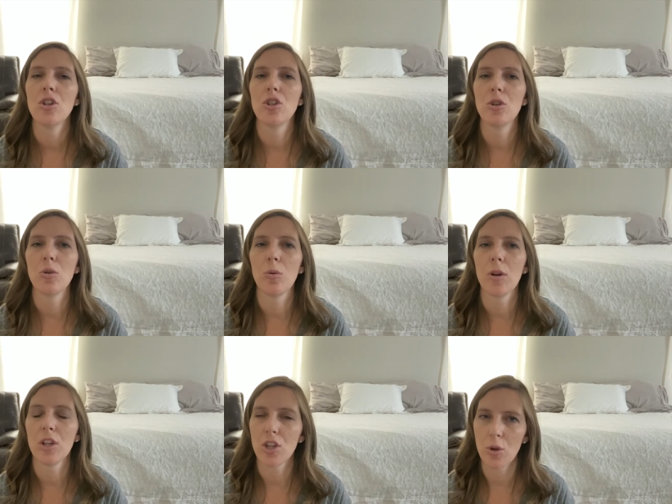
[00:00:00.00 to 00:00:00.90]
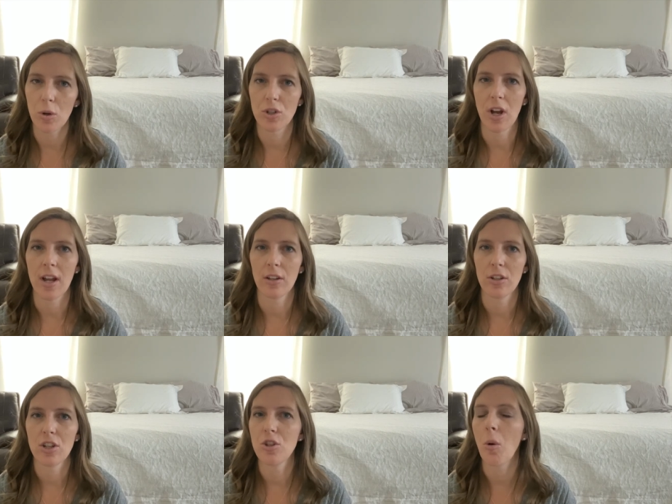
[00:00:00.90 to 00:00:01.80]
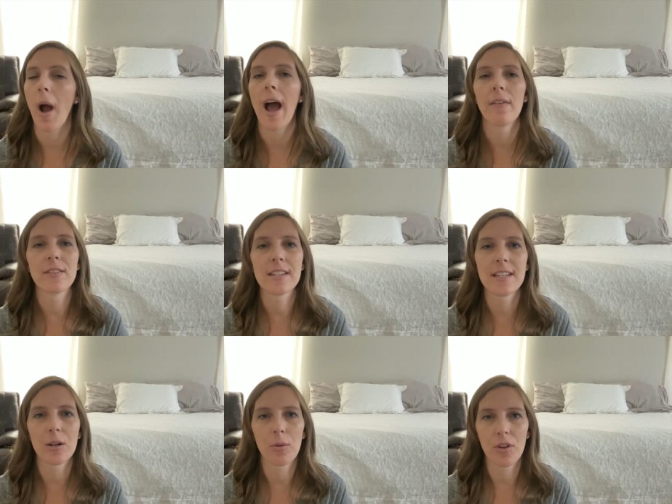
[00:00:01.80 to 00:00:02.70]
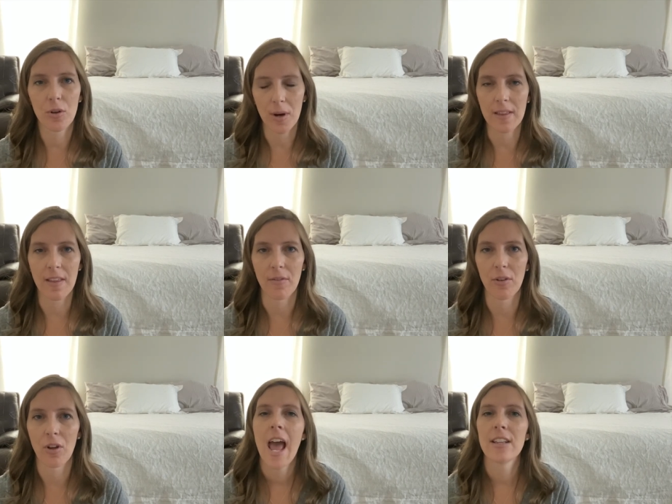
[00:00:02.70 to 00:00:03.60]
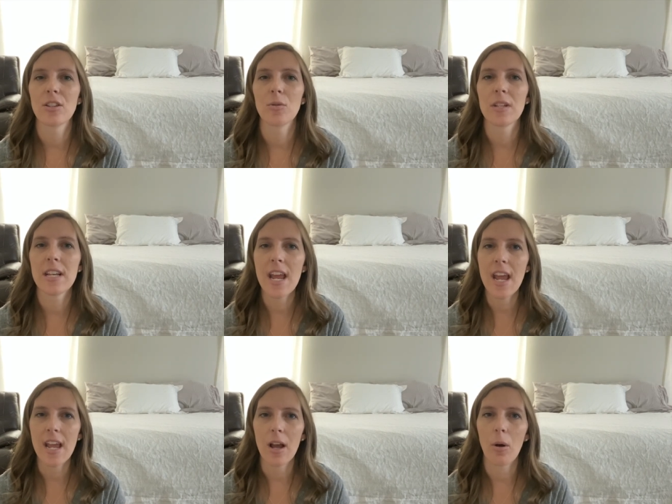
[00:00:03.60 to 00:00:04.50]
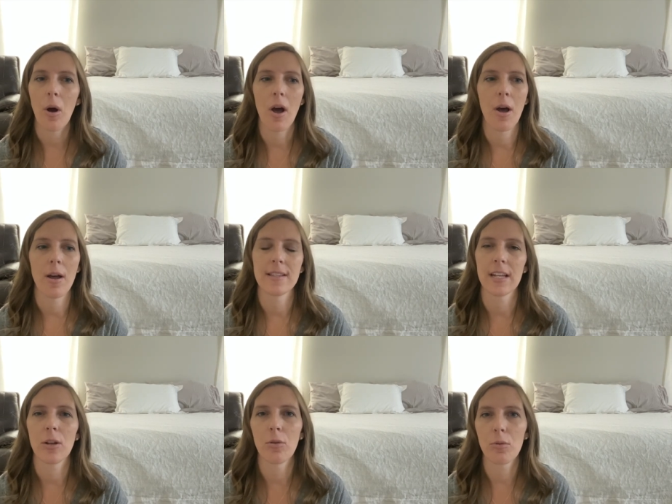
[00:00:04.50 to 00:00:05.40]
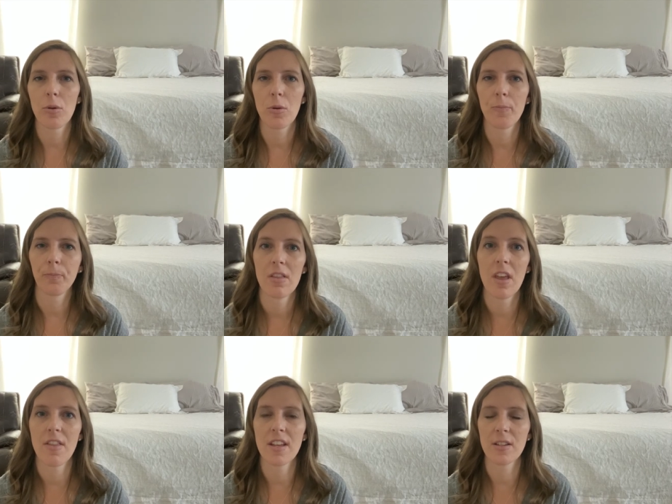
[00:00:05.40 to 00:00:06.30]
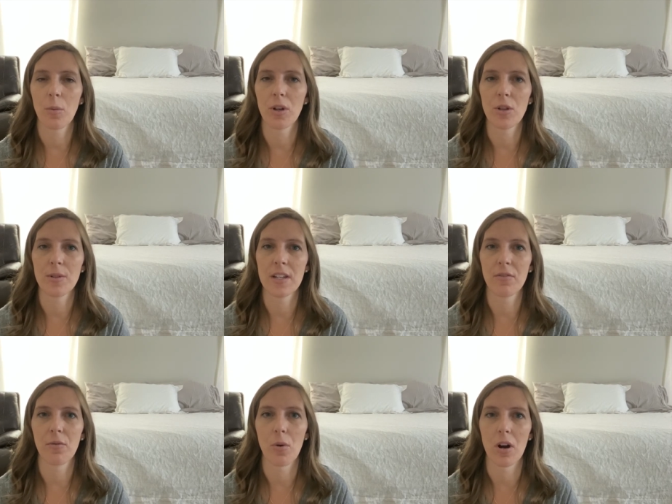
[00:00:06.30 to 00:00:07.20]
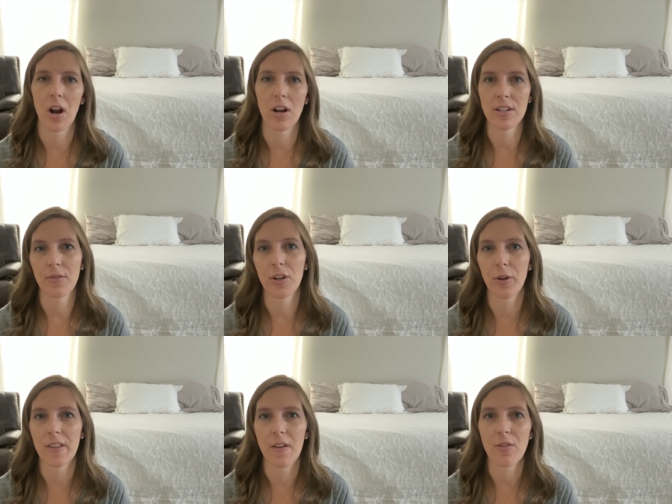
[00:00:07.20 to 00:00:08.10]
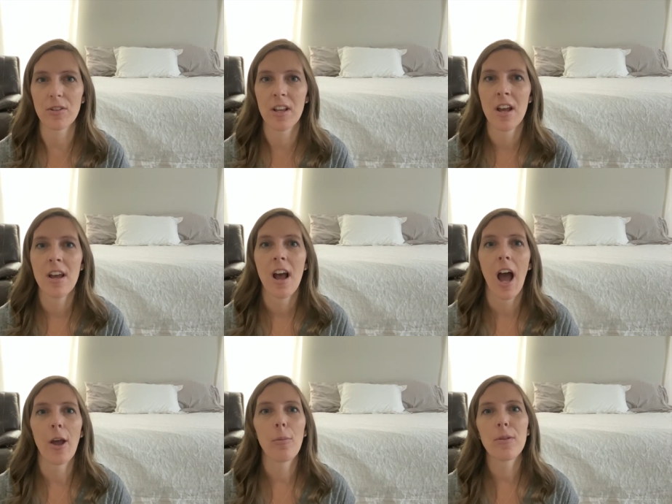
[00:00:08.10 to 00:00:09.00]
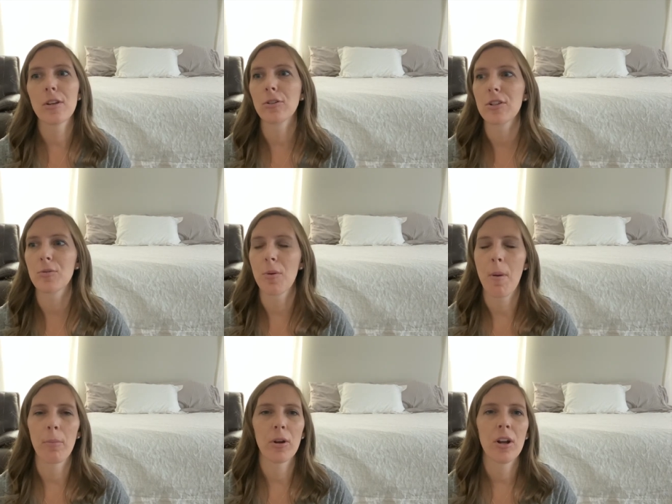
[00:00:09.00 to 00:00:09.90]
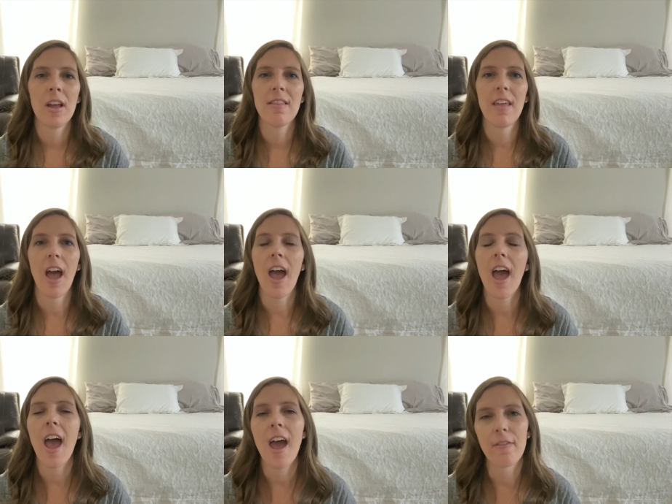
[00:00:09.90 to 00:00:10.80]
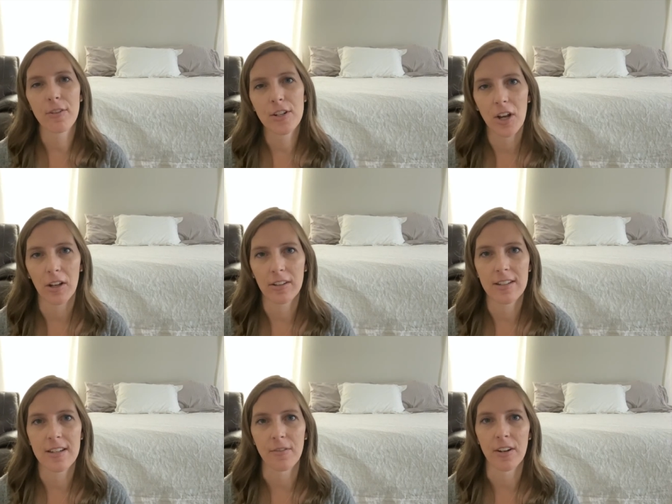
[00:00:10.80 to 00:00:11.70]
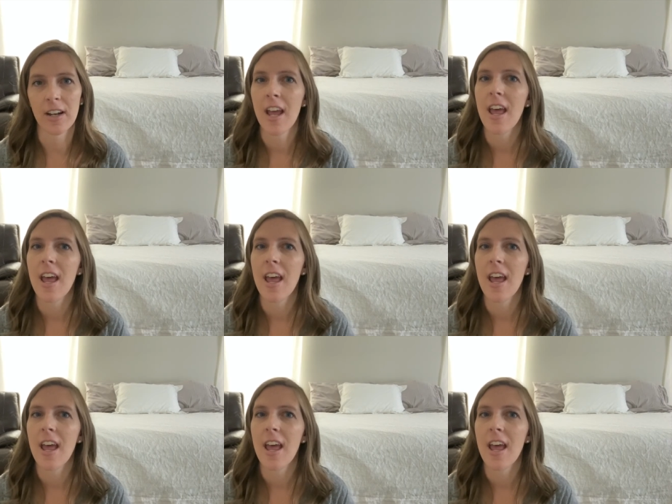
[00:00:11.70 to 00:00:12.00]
to your child. You don't have to stick with a grade level. And so today, as I go through the things that we're using for our different grade levels, I hope that you'll just remember that every child is different,